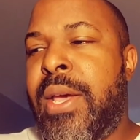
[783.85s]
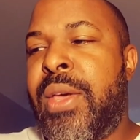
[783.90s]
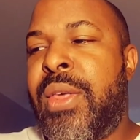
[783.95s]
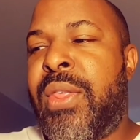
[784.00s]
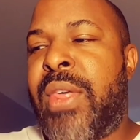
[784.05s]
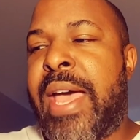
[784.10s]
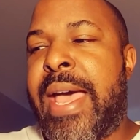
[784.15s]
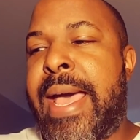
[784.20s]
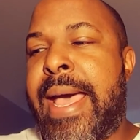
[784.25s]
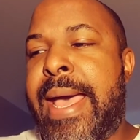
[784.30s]

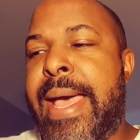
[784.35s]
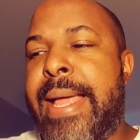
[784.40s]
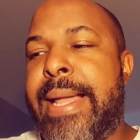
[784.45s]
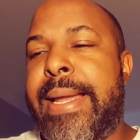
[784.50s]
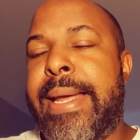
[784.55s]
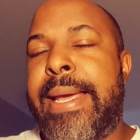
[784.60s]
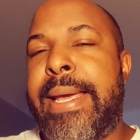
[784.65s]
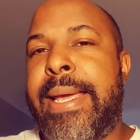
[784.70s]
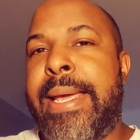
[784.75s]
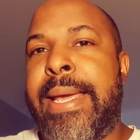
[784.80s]

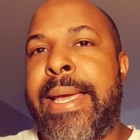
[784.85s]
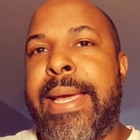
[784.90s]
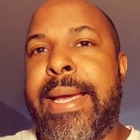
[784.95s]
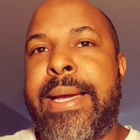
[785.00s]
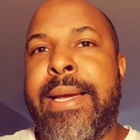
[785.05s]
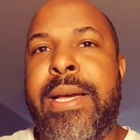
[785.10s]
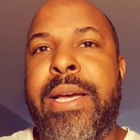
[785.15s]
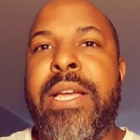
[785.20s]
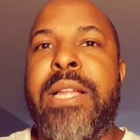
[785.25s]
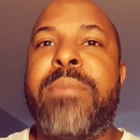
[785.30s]
that
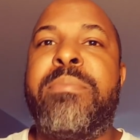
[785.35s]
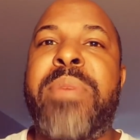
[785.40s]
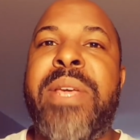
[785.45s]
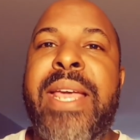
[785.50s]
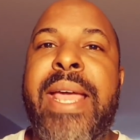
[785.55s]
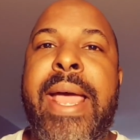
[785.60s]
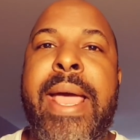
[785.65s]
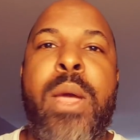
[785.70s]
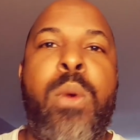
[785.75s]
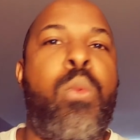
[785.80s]
it could
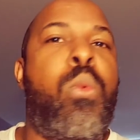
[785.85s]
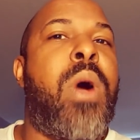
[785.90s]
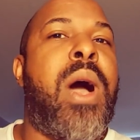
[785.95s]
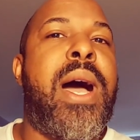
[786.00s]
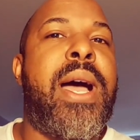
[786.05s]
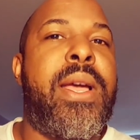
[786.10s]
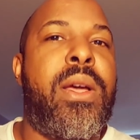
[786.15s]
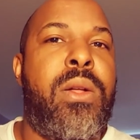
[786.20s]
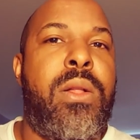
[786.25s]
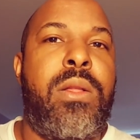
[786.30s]
be a
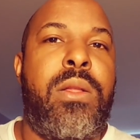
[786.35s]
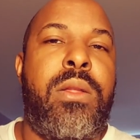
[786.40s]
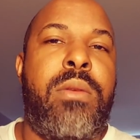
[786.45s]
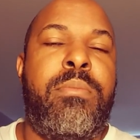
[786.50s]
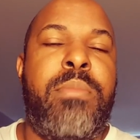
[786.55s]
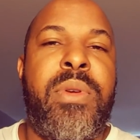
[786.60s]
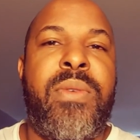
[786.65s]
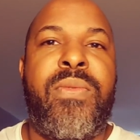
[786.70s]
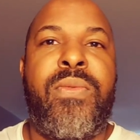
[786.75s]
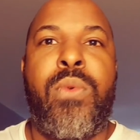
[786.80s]
while
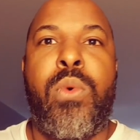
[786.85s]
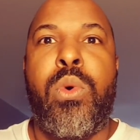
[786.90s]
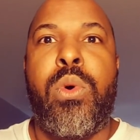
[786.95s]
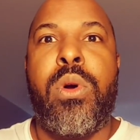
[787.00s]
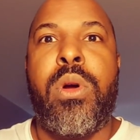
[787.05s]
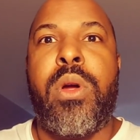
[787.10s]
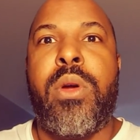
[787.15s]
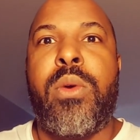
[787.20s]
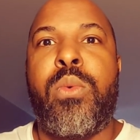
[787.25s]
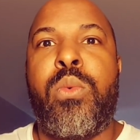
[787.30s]

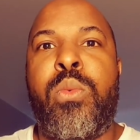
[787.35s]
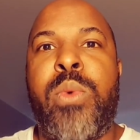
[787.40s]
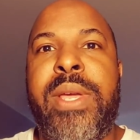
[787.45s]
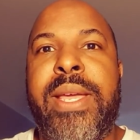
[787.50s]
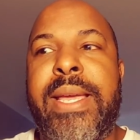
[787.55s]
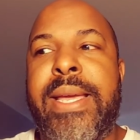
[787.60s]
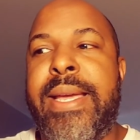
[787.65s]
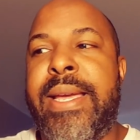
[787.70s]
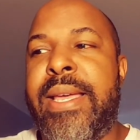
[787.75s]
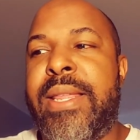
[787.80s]
before
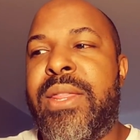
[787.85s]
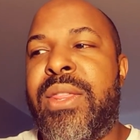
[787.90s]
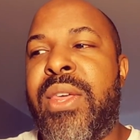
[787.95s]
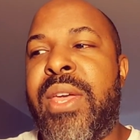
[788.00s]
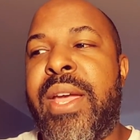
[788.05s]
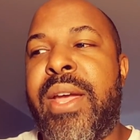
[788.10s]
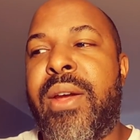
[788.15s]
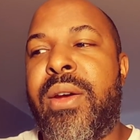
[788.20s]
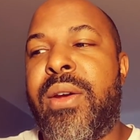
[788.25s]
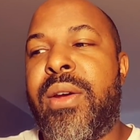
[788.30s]
we get
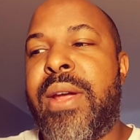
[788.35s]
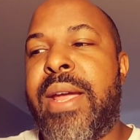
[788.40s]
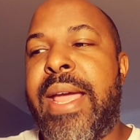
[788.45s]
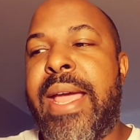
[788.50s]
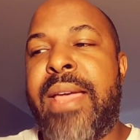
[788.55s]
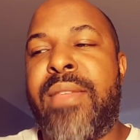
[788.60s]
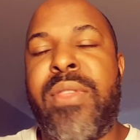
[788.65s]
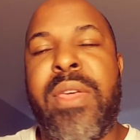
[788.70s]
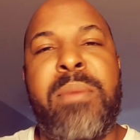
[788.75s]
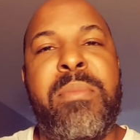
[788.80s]
there
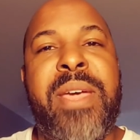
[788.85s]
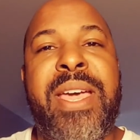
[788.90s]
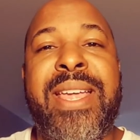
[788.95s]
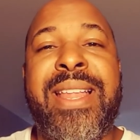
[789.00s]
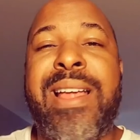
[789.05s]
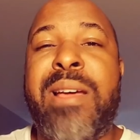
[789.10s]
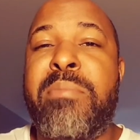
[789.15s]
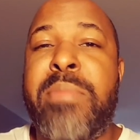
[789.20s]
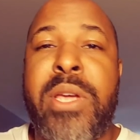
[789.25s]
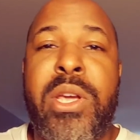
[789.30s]
and they may
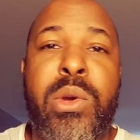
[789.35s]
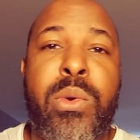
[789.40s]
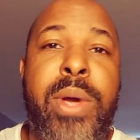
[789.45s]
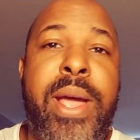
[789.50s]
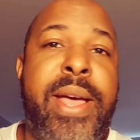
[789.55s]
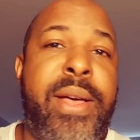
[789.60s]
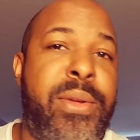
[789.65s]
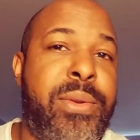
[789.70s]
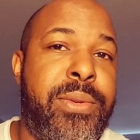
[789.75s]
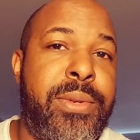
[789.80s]
not be
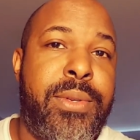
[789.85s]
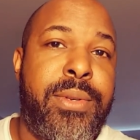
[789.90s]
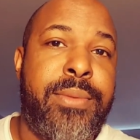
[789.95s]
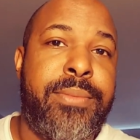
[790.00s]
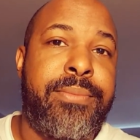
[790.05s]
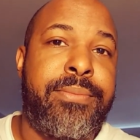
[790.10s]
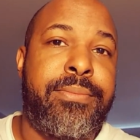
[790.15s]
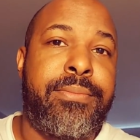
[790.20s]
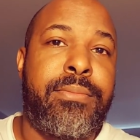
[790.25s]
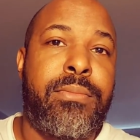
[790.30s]
around,
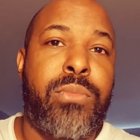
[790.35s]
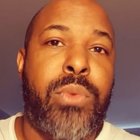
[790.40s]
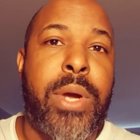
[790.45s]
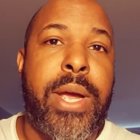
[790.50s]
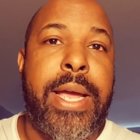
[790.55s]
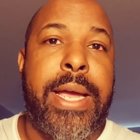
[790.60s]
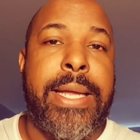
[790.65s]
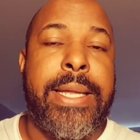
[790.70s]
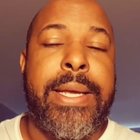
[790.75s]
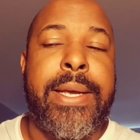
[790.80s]

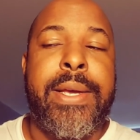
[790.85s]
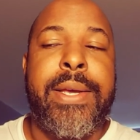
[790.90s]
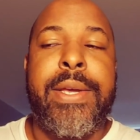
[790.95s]
right?